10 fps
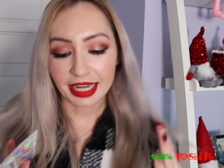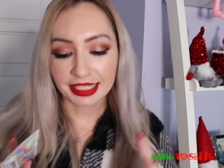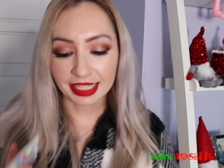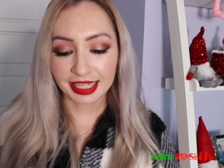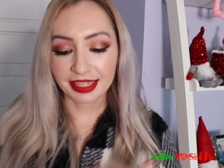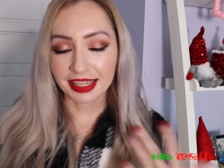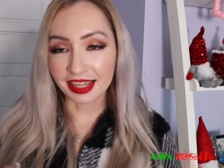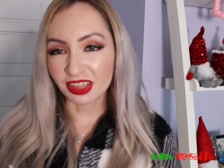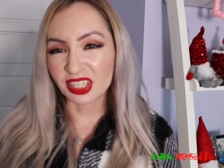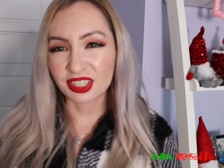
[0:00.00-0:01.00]
I did
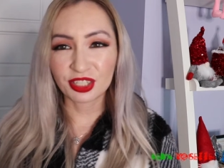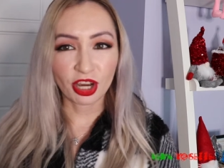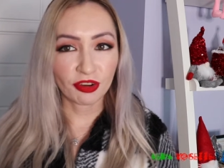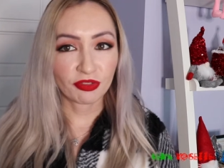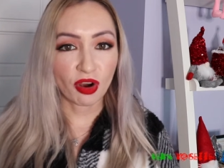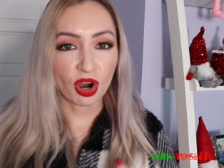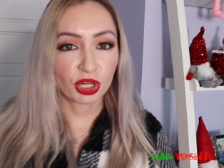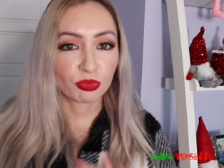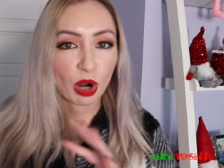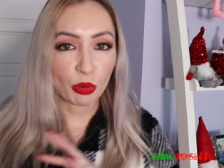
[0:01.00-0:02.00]
get this stuff
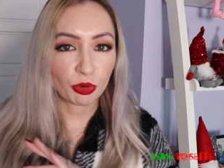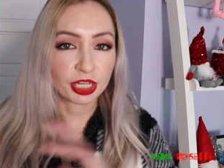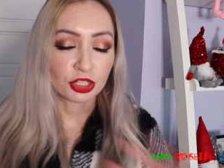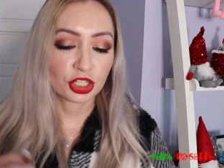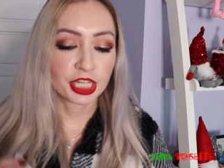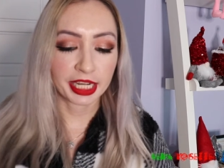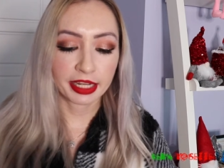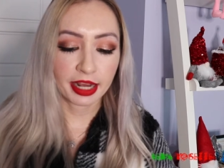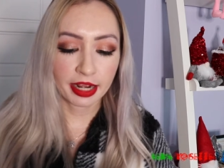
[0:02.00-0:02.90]
on Romwe and Shein.